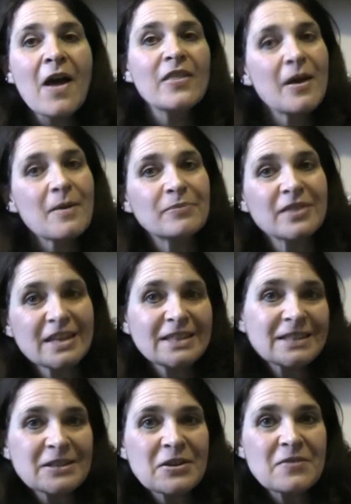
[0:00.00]
This
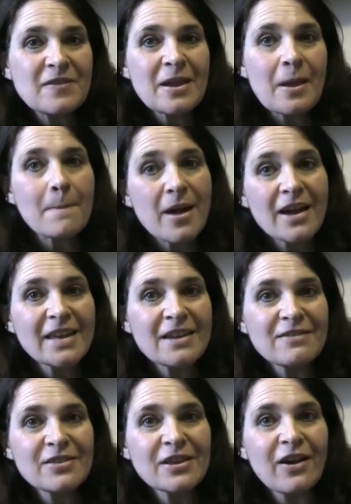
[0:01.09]
is going to be my
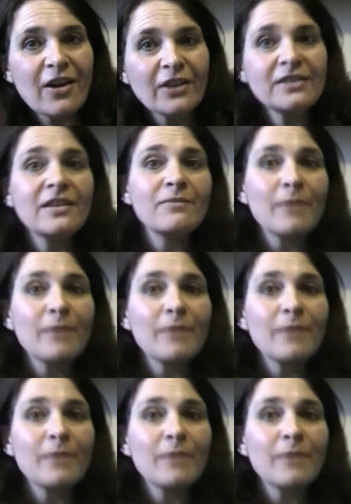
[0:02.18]
year in the garden.